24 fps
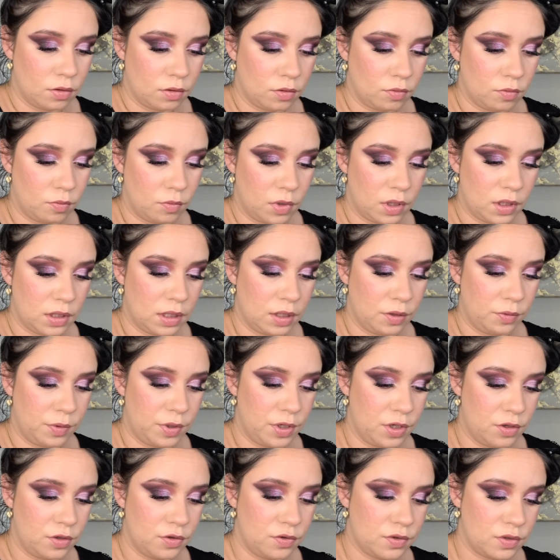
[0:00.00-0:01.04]
One that we
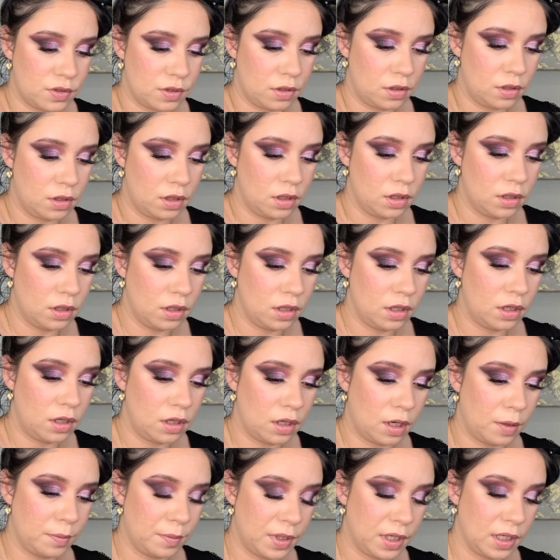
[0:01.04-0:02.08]
used earlier,
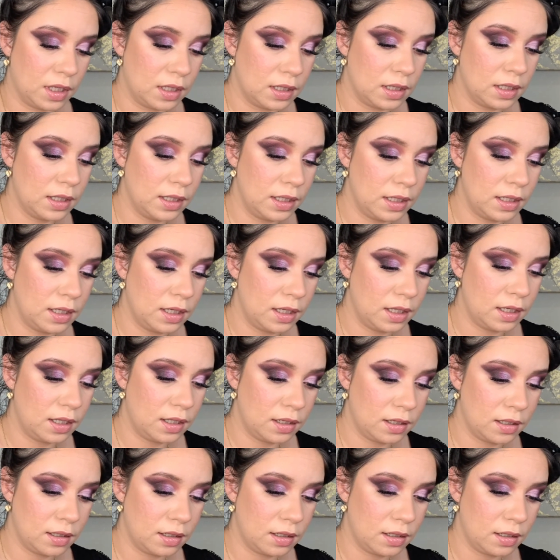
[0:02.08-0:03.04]
I'm gonna clean it.